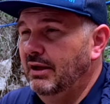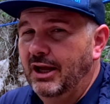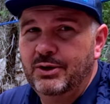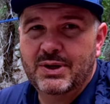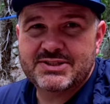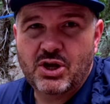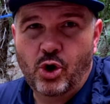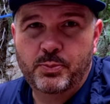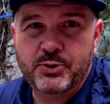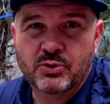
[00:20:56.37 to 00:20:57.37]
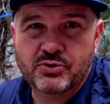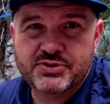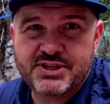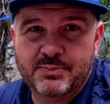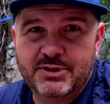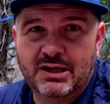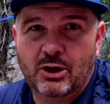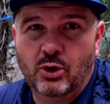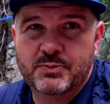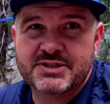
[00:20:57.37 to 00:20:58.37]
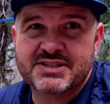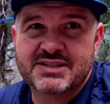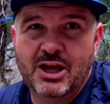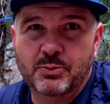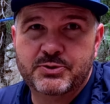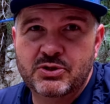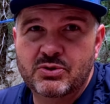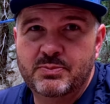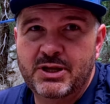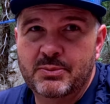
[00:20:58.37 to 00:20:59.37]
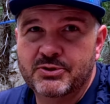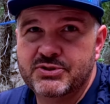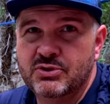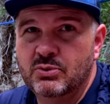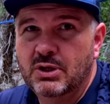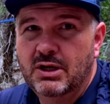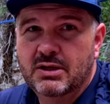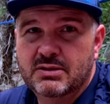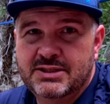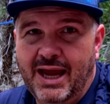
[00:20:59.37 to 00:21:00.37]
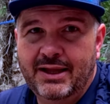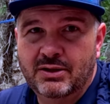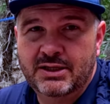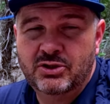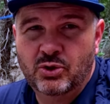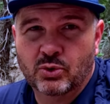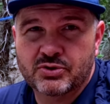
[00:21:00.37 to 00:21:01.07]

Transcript: Anyways, I hope you learned something. I hope this has helped you to be able to dial in your